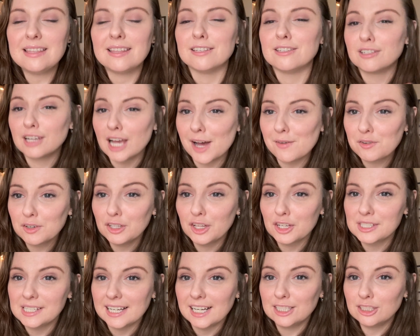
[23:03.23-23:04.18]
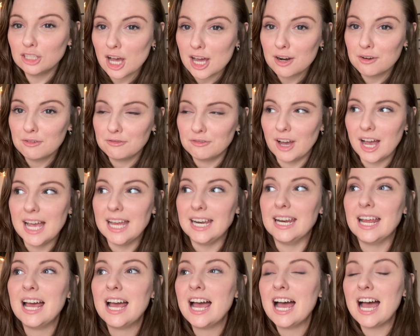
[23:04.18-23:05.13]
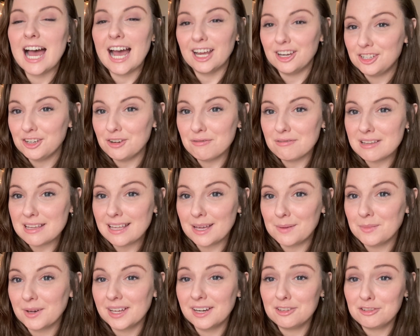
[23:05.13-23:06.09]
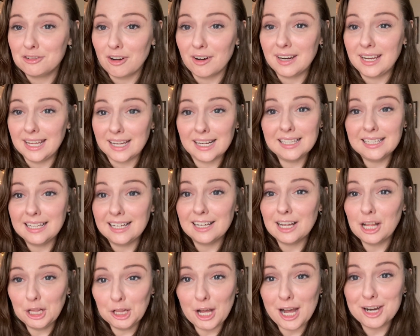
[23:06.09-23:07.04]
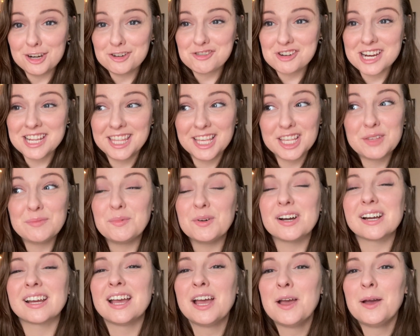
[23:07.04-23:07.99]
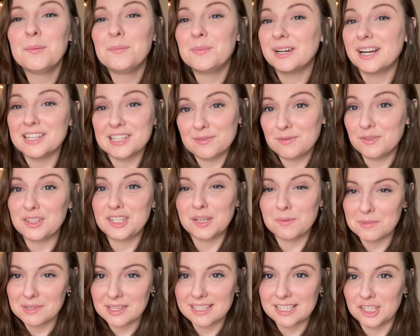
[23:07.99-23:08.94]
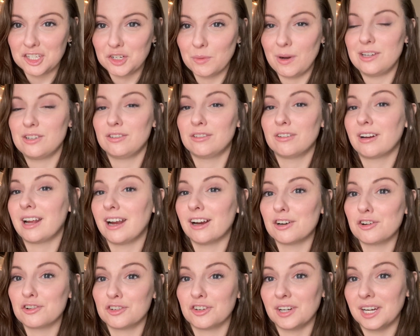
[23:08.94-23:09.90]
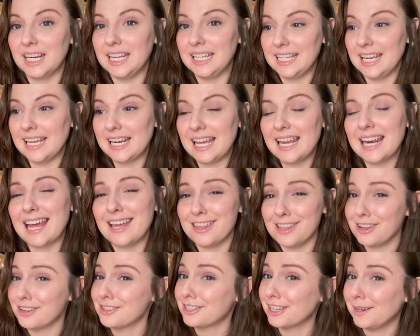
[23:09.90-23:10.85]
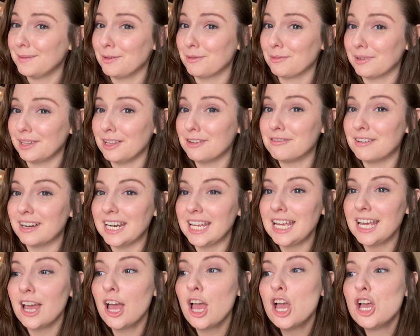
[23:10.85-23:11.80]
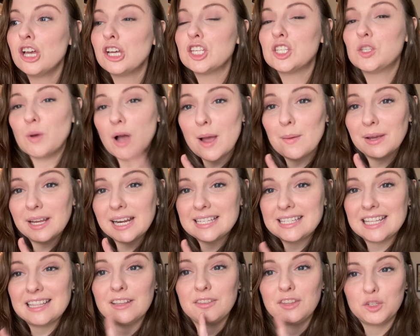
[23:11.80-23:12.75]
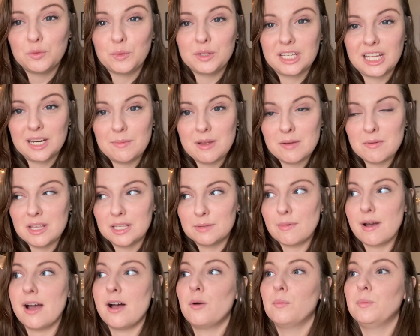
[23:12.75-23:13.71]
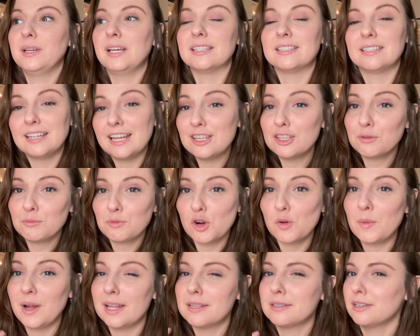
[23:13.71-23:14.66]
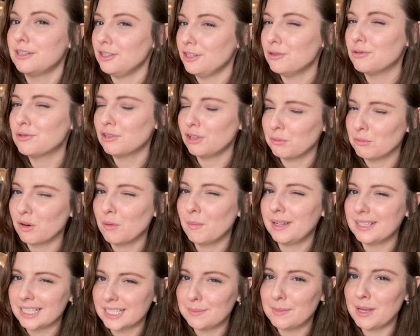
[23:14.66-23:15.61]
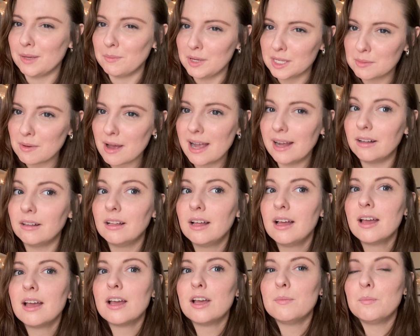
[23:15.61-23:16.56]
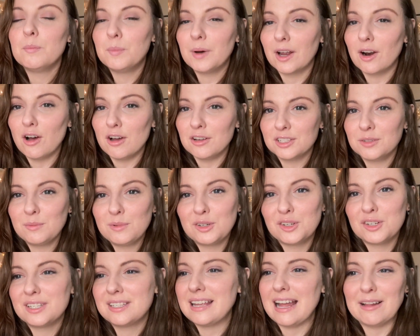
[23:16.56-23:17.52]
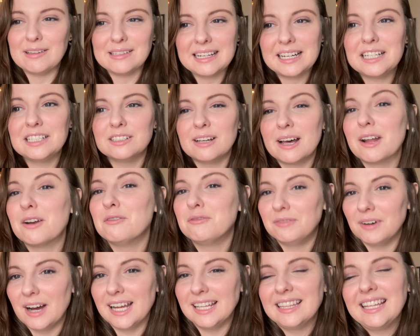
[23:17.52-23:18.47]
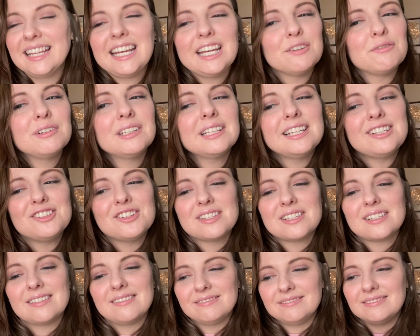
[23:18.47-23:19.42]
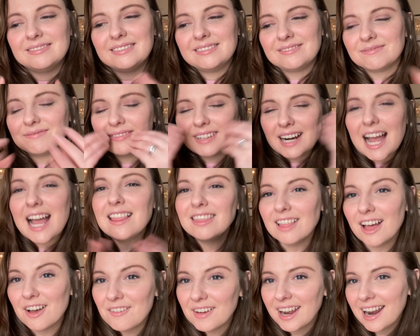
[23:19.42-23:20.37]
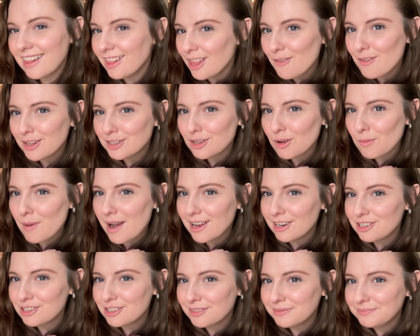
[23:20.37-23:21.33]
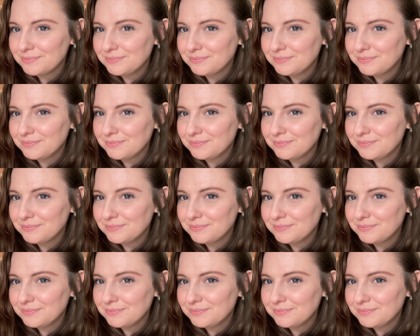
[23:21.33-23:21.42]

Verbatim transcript: This cover looks like a lot of fun. I do think I'm gonna start giggling a lot during this book because of just some of the situations our characters are gonna get in. I think it's gonna be really funny. So I'm gonna say that this one's gonna make me smile because it is a romance and usually romances make me smile but also just sounds like a lot of fun. Like it really just, I love it. I love it so much.